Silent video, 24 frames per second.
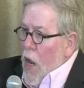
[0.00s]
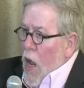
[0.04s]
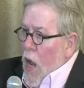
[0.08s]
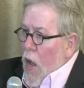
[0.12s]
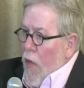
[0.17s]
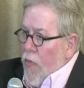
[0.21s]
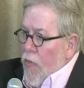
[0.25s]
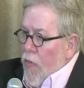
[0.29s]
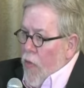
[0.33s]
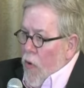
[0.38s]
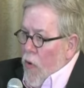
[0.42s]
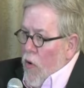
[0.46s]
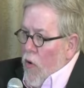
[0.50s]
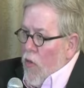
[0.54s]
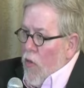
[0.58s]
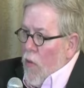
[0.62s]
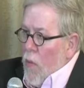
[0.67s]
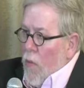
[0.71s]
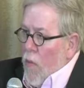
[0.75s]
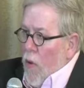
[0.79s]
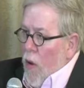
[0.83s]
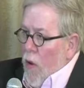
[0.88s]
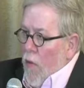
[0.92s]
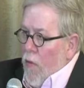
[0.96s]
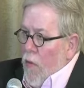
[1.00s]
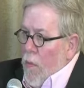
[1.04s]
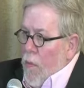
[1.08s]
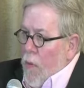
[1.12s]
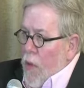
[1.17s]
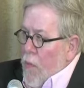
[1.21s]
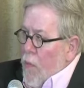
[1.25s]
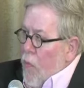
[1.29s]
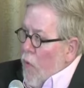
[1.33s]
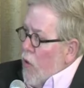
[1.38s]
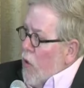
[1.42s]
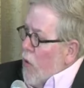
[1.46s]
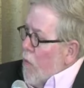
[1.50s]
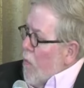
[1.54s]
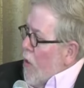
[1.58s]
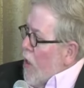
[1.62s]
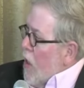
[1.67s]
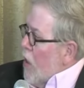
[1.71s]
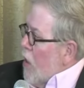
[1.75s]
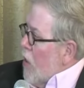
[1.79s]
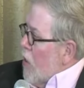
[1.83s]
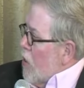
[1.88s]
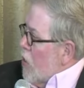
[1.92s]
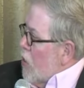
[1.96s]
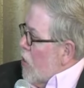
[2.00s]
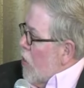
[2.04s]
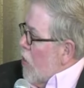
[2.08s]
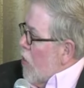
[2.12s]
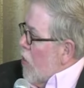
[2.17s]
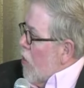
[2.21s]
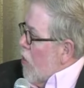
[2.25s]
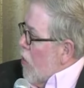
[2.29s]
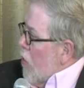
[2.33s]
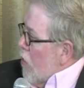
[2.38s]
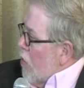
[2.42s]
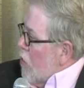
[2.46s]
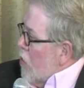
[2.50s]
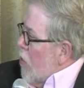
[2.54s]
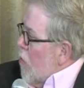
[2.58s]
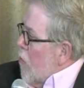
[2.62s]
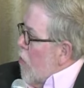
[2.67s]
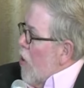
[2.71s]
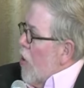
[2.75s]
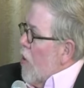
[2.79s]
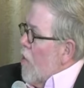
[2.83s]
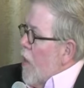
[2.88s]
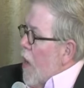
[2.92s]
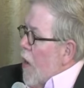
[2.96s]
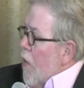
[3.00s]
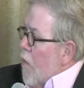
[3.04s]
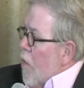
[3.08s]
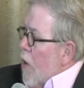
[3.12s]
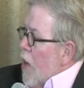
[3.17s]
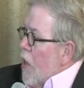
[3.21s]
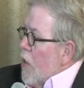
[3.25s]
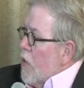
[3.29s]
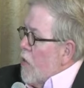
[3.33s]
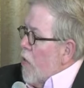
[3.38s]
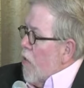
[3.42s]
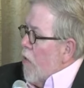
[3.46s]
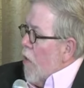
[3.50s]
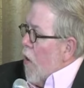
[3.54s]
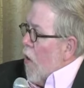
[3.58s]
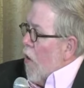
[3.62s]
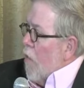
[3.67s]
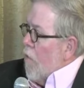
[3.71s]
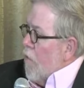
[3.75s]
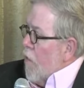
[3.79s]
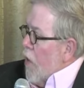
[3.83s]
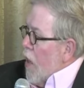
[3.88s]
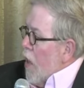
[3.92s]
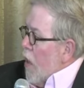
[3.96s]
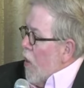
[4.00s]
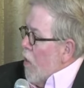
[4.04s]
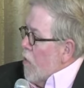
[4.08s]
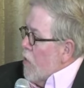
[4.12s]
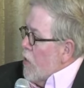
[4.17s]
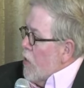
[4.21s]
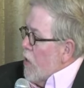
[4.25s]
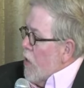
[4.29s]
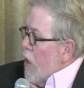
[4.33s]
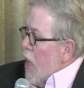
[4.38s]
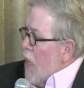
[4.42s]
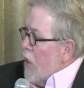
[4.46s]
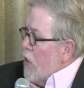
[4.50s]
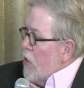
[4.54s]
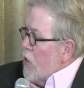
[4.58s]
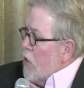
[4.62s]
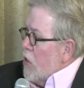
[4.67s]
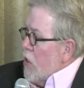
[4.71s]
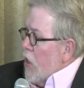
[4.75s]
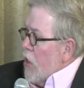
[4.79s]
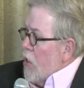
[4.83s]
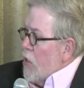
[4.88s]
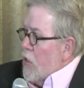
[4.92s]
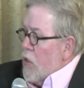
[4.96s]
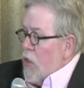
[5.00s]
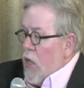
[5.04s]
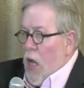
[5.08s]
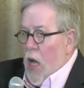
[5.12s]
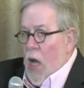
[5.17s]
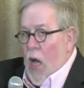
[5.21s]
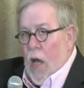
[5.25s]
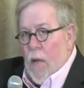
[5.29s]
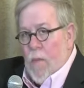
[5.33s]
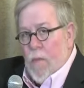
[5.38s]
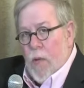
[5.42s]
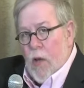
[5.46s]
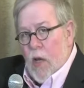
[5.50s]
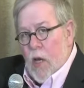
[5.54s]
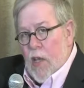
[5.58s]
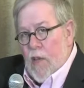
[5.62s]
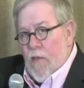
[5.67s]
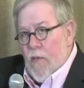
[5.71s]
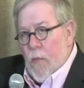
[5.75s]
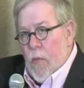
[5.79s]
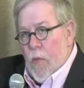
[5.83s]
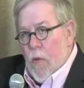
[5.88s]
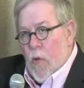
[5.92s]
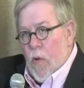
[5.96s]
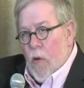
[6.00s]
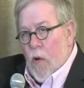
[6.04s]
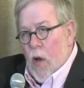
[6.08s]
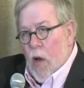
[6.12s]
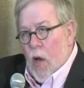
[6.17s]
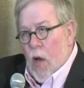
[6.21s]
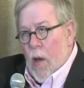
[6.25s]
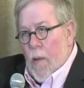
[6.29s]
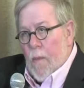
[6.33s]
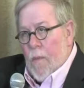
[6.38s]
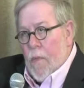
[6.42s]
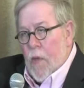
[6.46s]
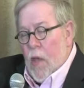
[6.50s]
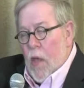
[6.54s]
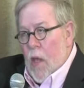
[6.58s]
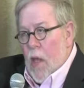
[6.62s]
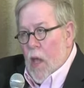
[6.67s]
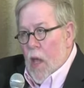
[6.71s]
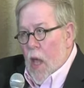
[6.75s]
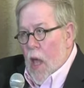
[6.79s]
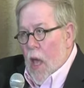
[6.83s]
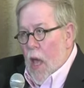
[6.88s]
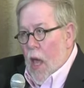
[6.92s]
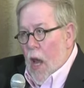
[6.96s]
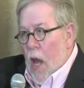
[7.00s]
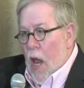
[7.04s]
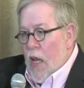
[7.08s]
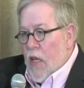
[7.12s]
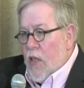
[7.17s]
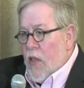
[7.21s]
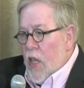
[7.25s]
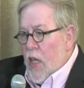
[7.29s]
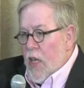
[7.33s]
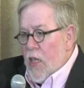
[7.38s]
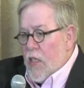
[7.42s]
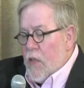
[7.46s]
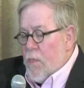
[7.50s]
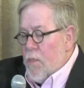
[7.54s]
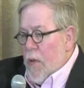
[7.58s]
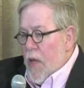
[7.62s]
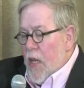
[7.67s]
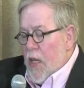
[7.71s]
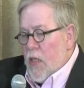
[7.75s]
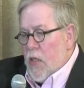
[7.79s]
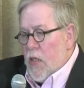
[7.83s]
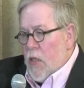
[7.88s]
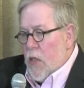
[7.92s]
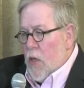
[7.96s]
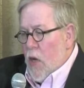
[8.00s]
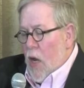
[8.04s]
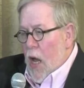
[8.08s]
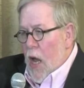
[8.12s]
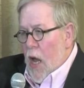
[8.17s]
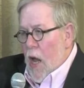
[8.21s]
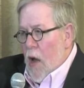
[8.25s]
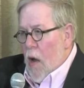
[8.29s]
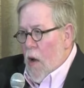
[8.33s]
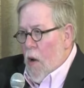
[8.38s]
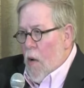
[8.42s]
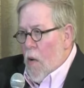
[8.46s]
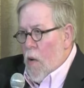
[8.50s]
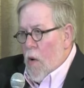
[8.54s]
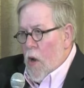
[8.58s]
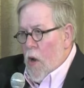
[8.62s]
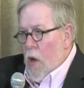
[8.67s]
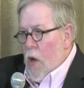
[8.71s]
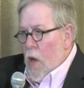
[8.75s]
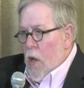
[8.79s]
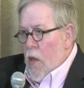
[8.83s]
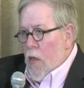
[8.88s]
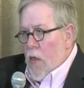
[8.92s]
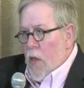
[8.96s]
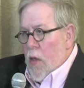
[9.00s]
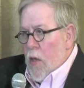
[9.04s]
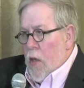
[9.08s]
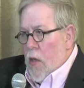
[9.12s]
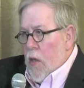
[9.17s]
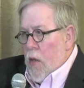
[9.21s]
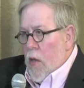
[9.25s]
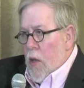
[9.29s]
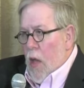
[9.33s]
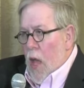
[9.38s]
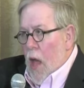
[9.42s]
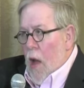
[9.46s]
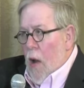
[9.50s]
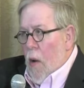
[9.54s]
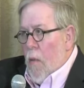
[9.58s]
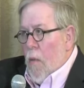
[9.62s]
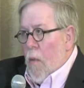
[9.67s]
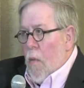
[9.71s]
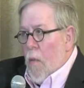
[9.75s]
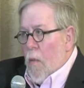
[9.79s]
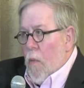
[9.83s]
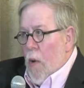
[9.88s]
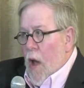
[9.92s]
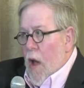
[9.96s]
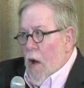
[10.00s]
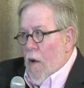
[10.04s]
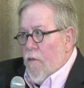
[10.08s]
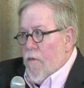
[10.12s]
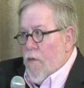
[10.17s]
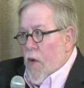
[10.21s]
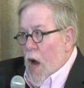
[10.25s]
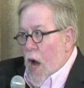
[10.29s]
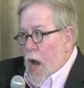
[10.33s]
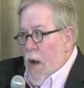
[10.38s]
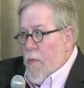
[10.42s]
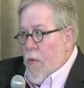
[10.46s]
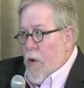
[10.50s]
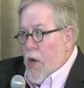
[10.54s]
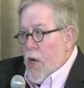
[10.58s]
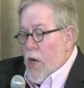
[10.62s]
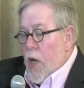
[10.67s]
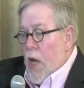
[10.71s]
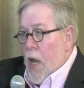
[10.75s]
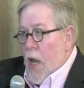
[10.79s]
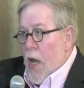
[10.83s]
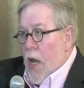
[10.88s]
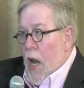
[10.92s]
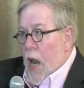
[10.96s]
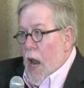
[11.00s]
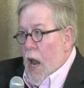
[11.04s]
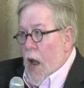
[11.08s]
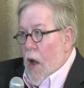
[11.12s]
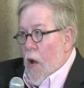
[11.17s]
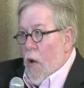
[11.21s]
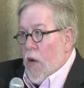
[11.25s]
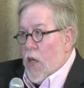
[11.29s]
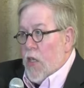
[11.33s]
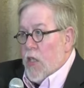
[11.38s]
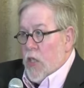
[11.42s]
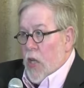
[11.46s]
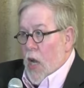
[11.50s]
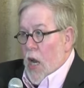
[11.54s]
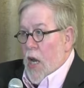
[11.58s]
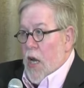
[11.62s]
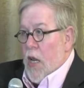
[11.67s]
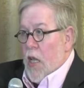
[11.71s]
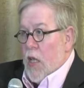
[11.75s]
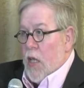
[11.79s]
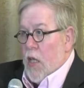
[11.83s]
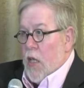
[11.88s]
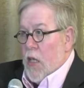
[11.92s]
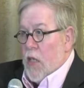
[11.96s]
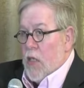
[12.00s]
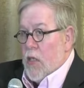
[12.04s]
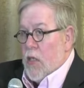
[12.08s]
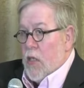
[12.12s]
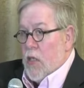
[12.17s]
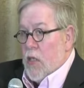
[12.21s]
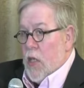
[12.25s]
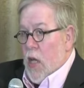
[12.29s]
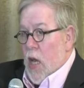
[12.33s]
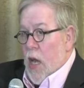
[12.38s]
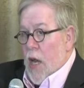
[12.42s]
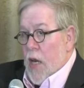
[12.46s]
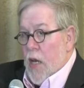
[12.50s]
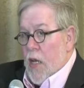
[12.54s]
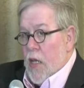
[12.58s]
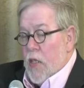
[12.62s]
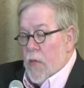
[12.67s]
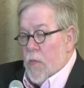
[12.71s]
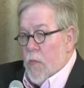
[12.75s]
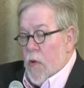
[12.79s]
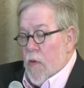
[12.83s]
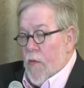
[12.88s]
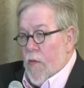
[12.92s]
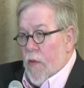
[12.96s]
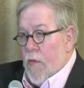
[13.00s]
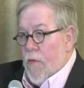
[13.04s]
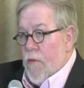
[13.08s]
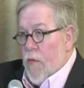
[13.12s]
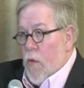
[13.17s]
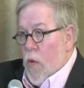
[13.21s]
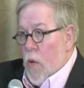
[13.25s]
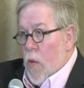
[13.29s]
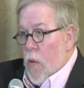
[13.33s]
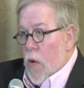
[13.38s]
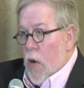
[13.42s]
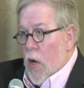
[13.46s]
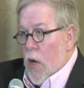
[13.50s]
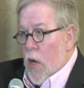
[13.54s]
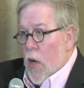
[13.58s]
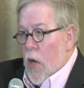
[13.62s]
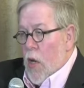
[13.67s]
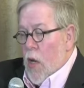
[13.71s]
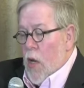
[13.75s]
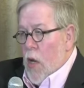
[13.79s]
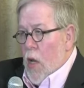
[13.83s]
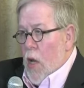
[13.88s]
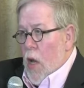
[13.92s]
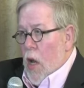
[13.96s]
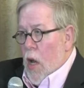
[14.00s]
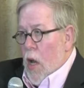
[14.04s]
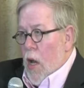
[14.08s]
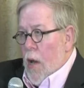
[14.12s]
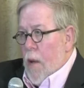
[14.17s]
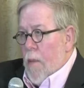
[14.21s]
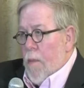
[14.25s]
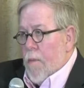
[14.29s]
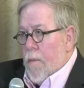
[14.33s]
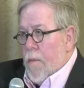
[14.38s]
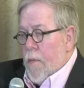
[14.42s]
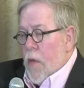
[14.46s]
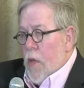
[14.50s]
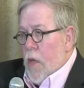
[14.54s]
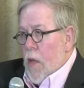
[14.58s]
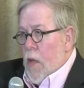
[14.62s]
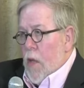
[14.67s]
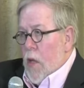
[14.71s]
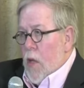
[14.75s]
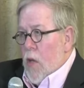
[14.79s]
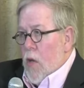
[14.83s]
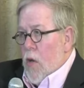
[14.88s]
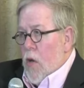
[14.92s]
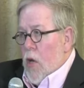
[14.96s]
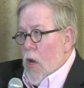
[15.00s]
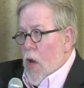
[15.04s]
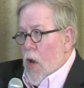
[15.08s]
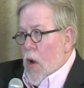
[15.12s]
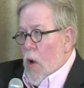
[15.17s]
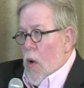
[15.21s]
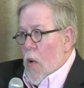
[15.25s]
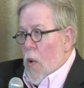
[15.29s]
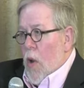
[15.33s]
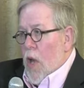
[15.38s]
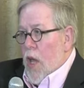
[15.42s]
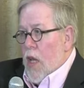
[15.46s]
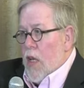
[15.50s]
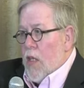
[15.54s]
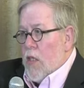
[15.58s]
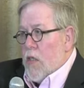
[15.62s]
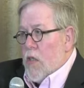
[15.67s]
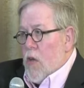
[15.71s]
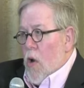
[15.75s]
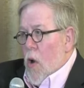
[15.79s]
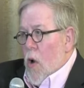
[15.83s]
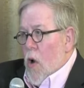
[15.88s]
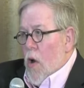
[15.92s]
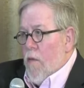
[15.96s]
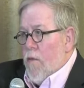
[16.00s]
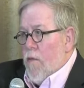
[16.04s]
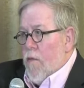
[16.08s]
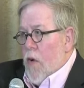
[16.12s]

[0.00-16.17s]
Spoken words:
a third of the people at the meeting this year or somewhere in that range are fellows, and that's just unbelievable. And I think speaks to how how vibrant and how exciting this society is moving forward. You know, it's gone